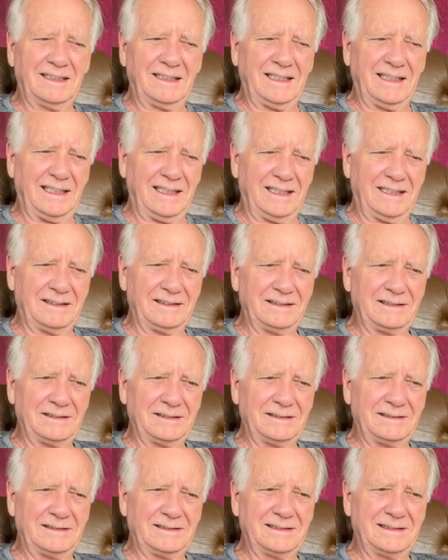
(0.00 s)
and
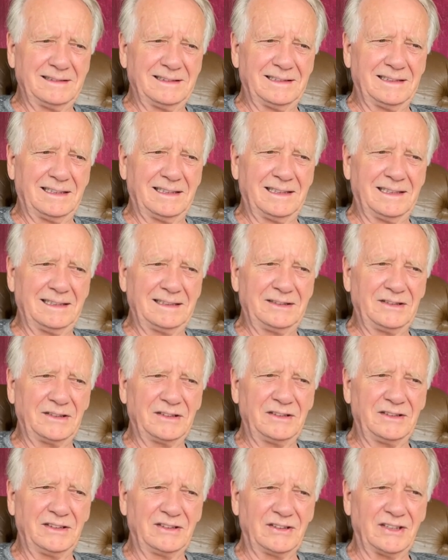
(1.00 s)

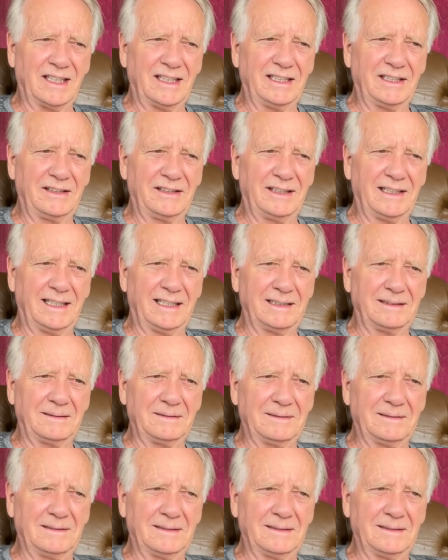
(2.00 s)
just decided that